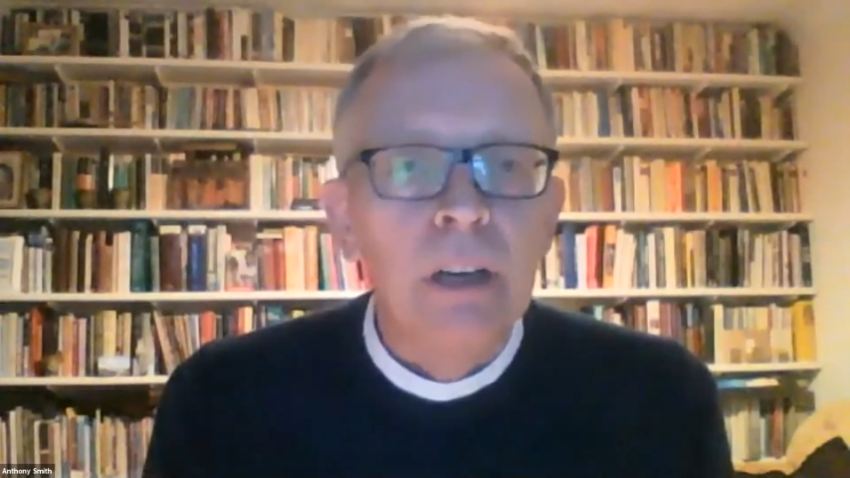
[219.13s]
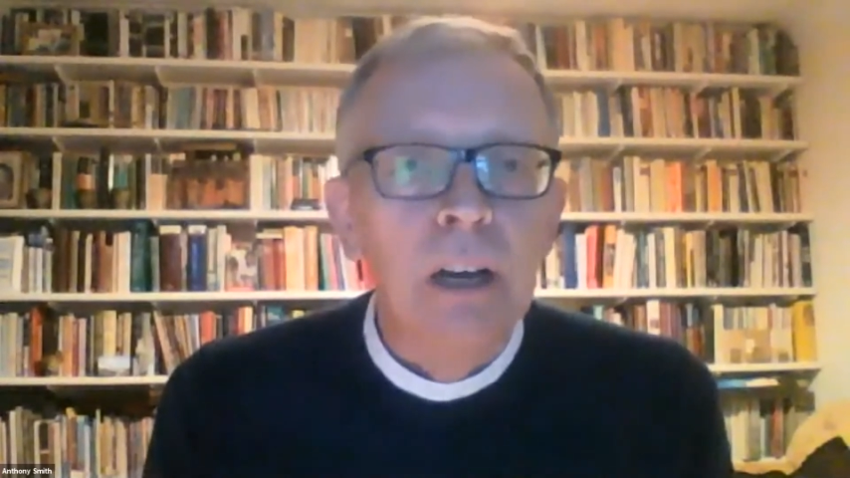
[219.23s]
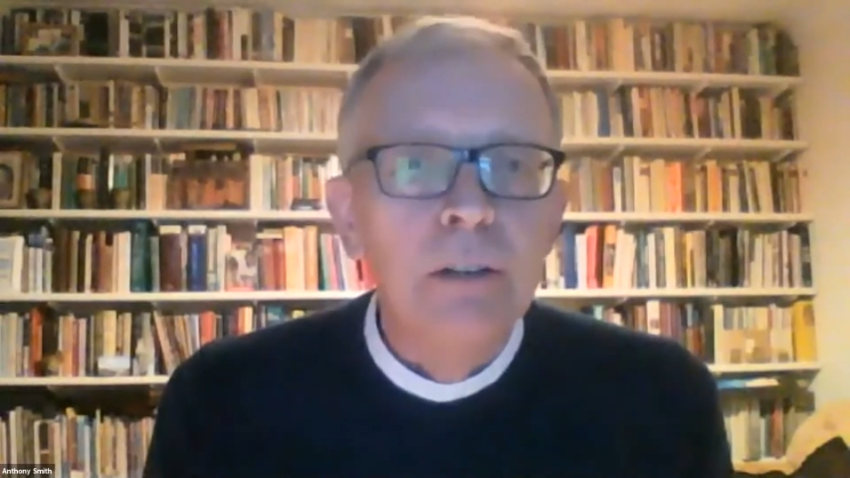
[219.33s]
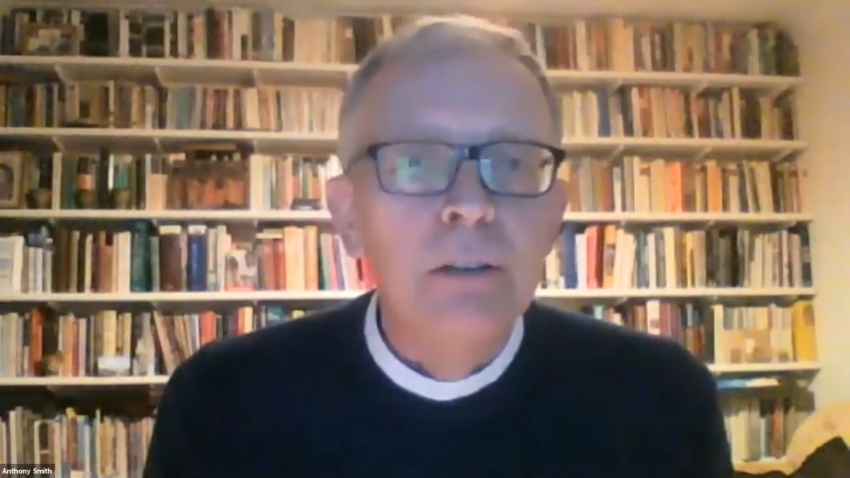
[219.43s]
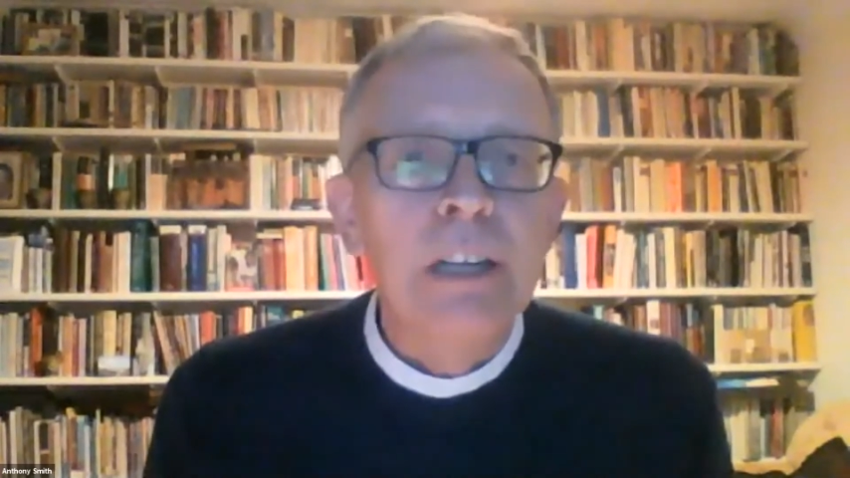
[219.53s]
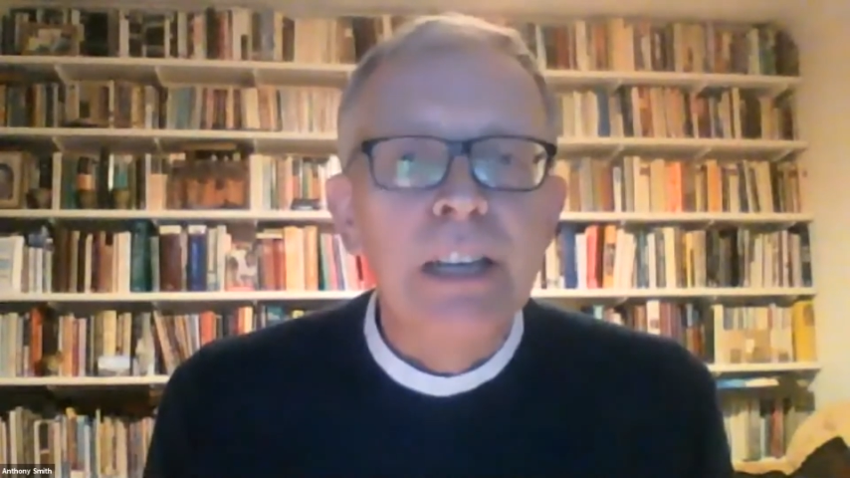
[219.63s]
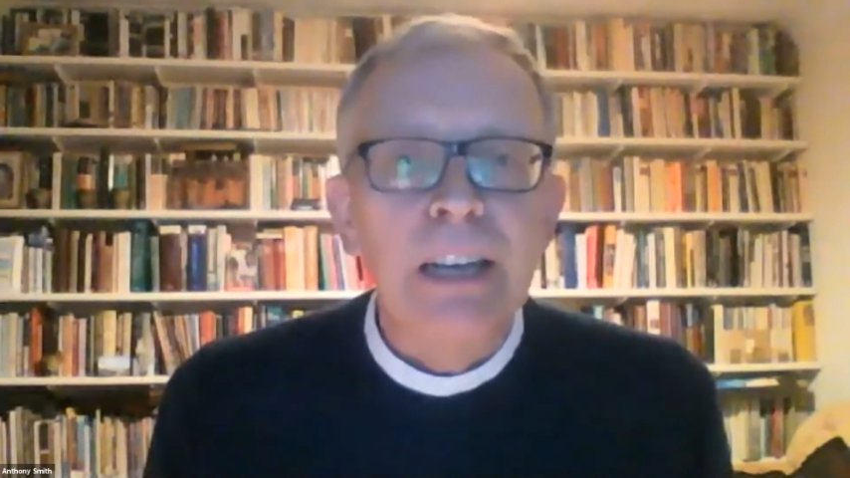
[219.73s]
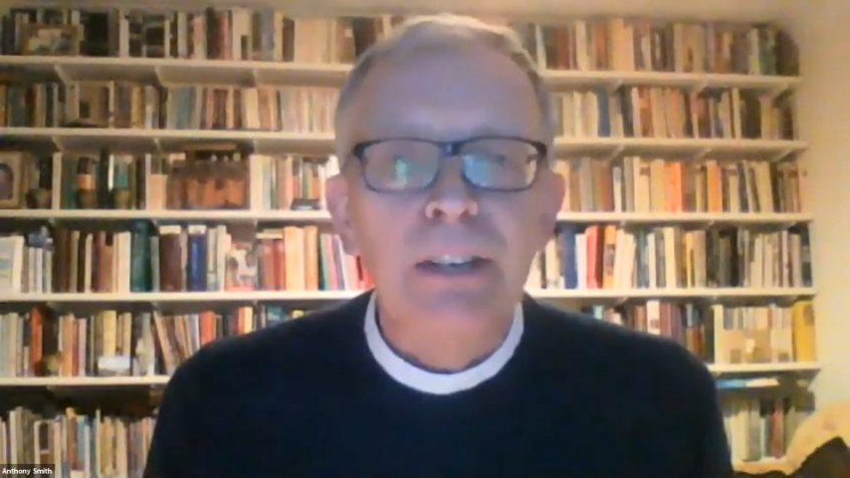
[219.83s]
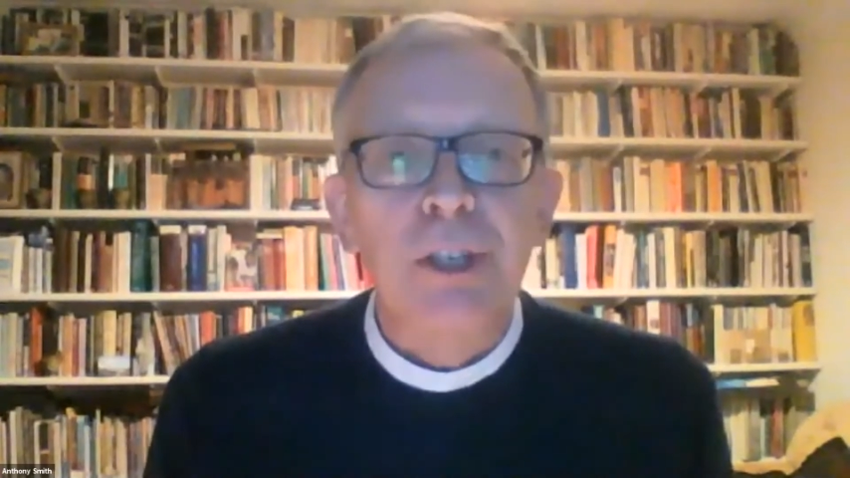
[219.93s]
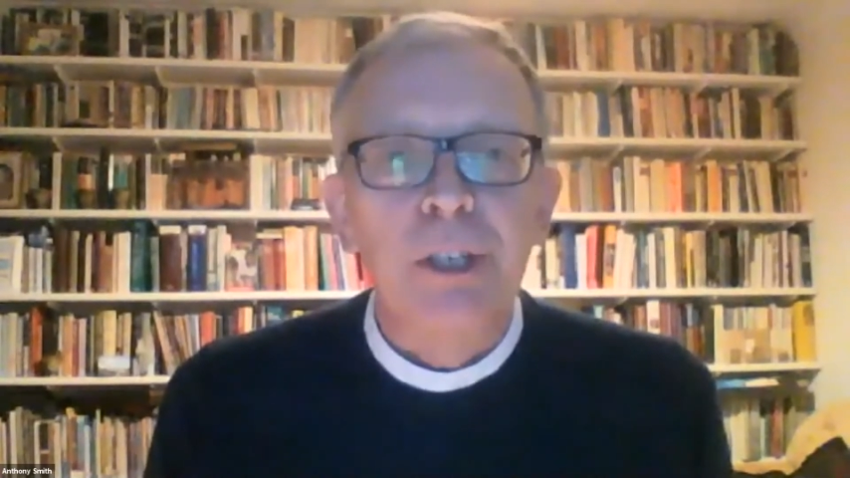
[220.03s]
only
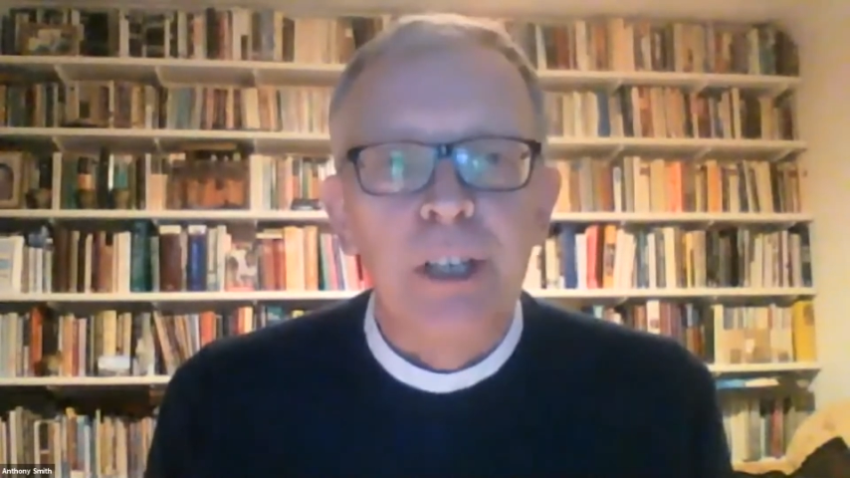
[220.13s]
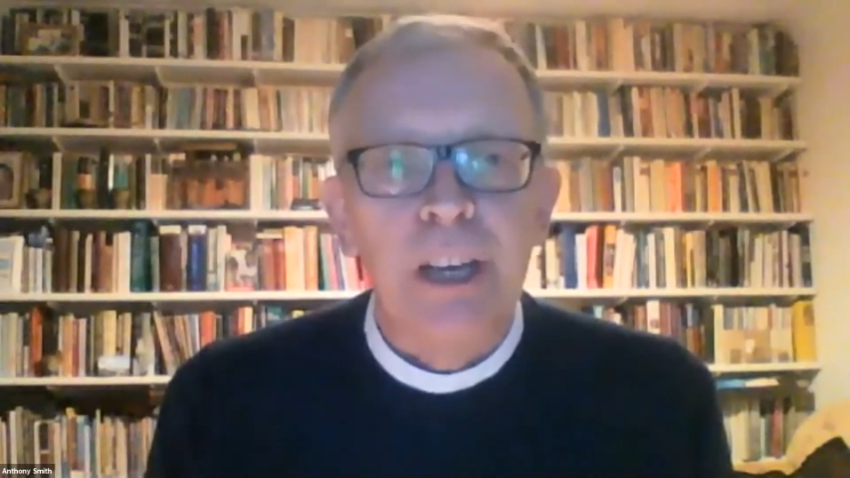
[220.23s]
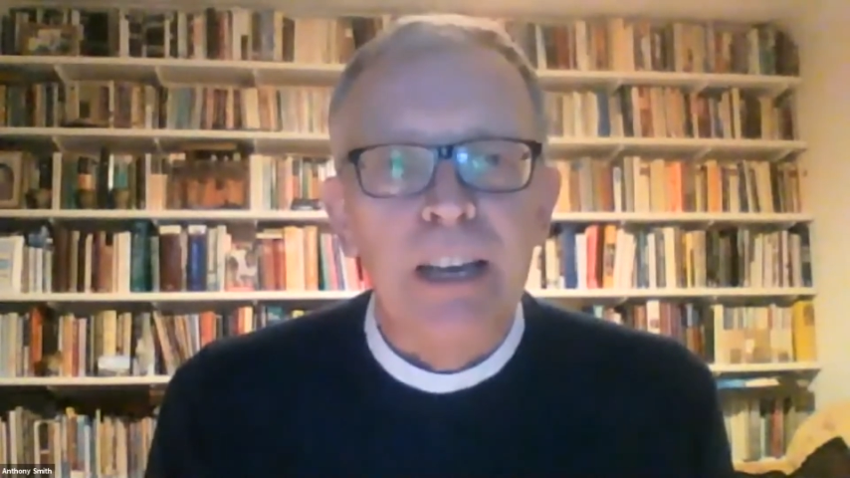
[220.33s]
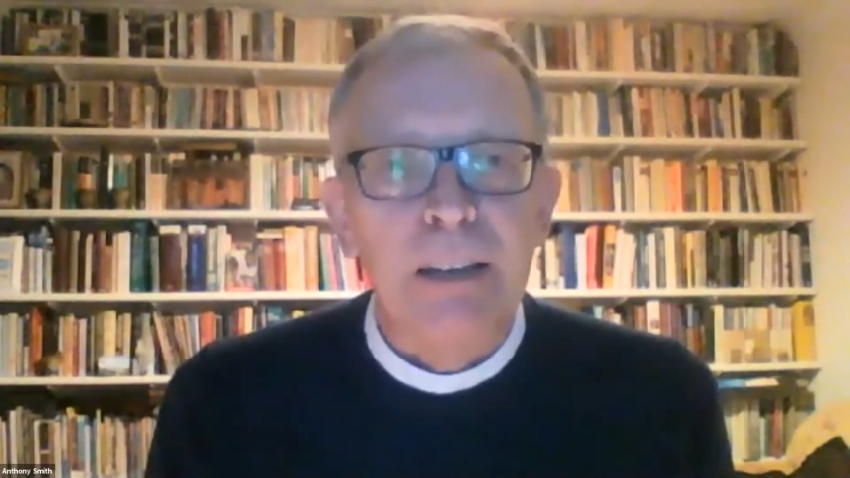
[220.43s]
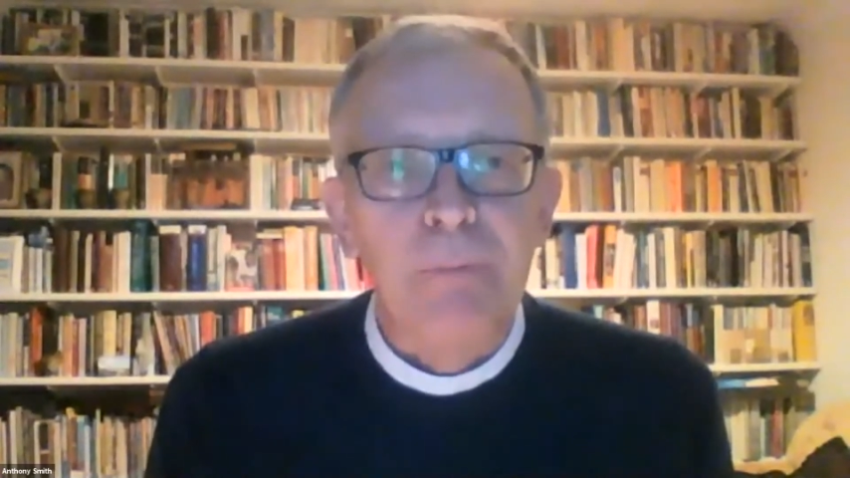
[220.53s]
yesterday.